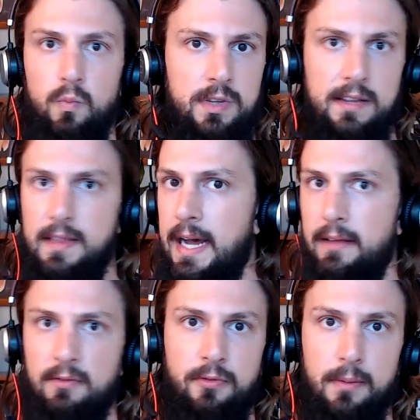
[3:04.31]
Did
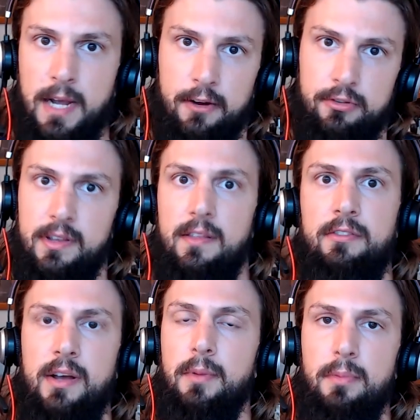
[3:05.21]
that from actually the
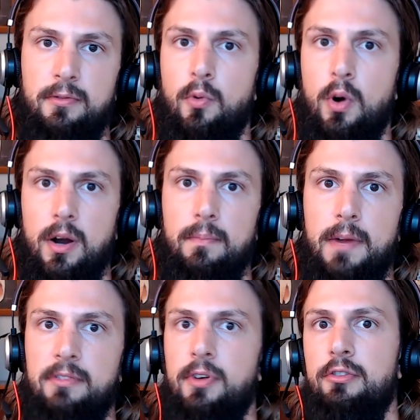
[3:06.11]
summer before
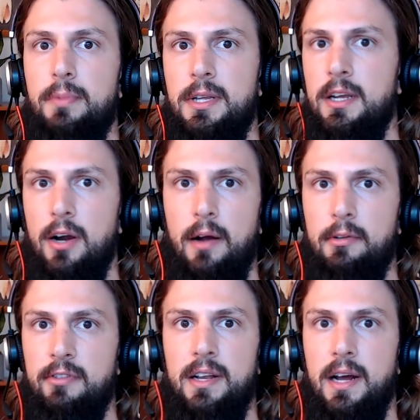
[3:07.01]
my freshman year. I
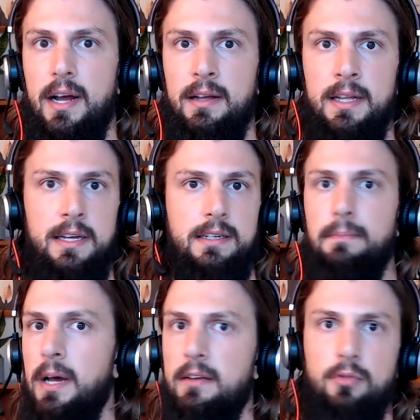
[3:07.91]
was in a
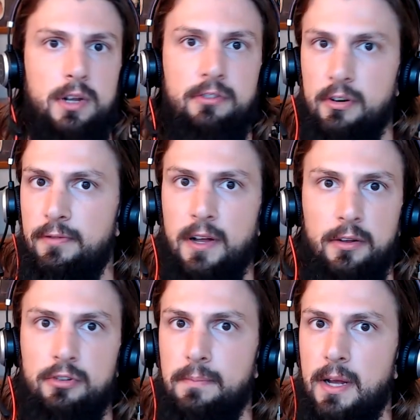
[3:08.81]
competitive research
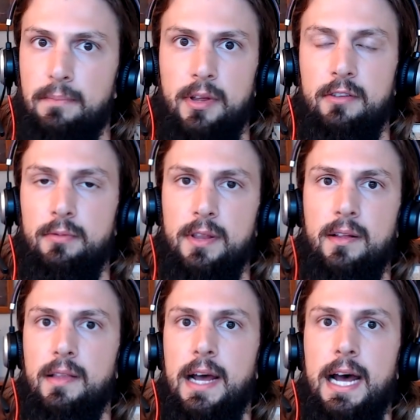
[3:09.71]
fellowship, got placed with
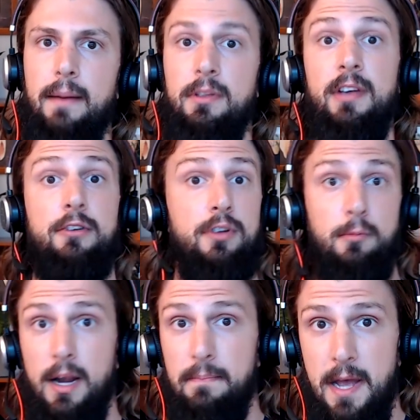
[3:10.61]
a lab. It's actually
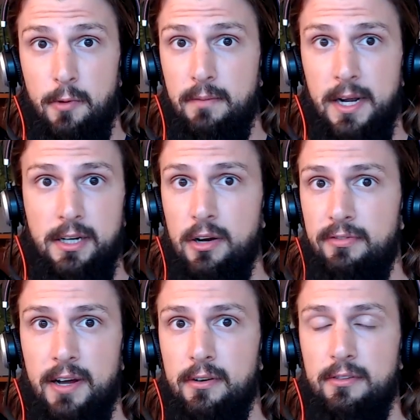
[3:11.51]
where I met one of my
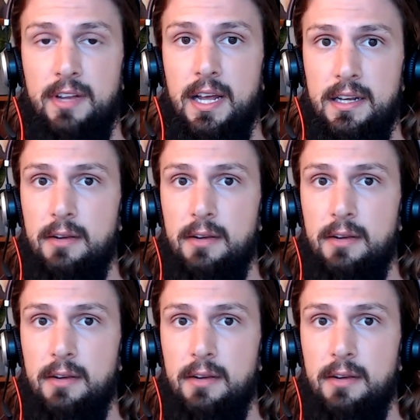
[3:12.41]
co-founders, Dan.